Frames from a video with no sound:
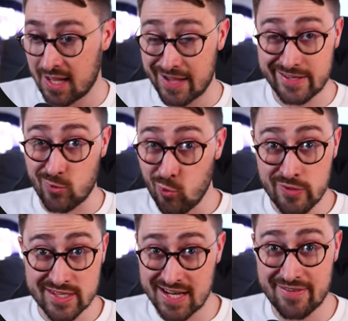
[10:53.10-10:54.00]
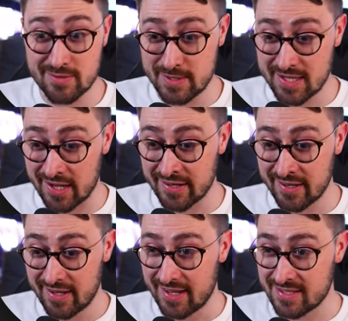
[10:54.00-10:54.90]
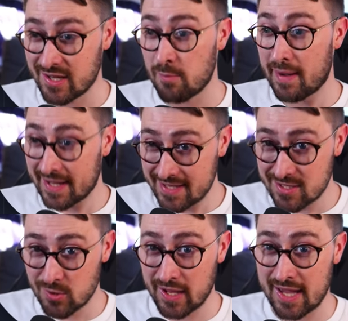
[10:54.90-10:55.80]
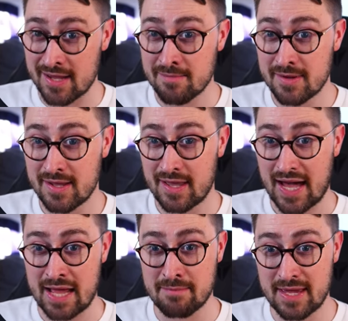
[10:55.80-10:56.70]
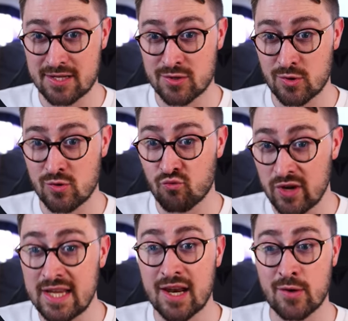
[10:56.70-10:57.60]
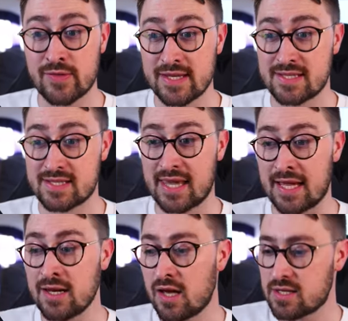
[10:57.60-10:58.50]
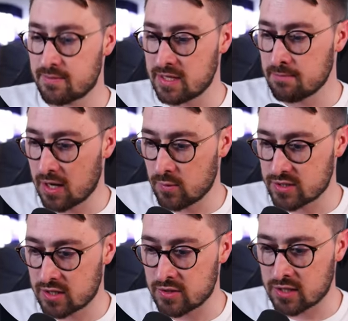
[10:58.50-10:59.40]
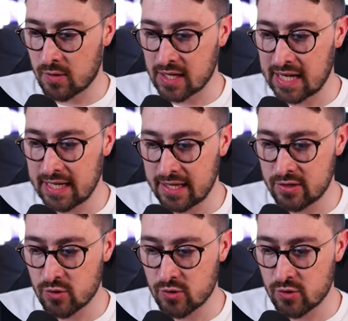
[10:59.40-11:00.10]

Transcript: Now, all that's left to be done is to go back into your game and make sure you reload this skin. Something you might want to do is go and clear your